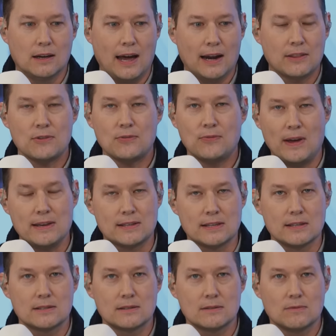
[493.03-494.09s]
their
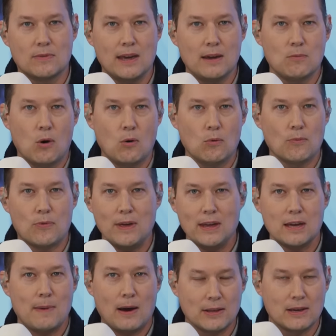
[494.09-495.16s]
faces, they won't
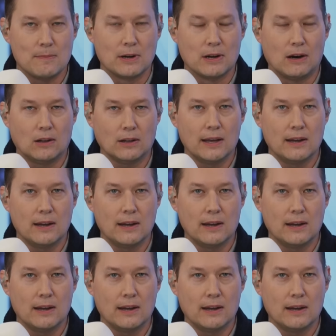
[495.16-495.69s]
think about him at all.